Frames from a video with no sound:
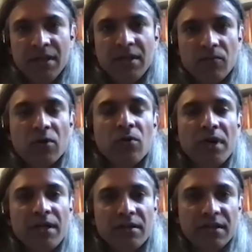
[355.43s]
They were going to
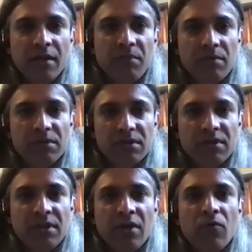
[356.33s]
enter their bubble.
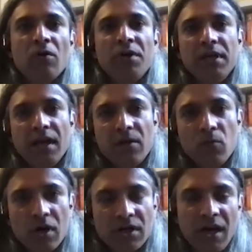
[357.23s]
They've already
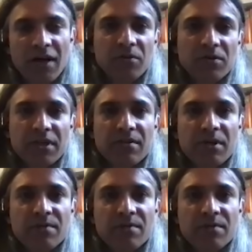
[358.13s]
worked hard to clear the bubble.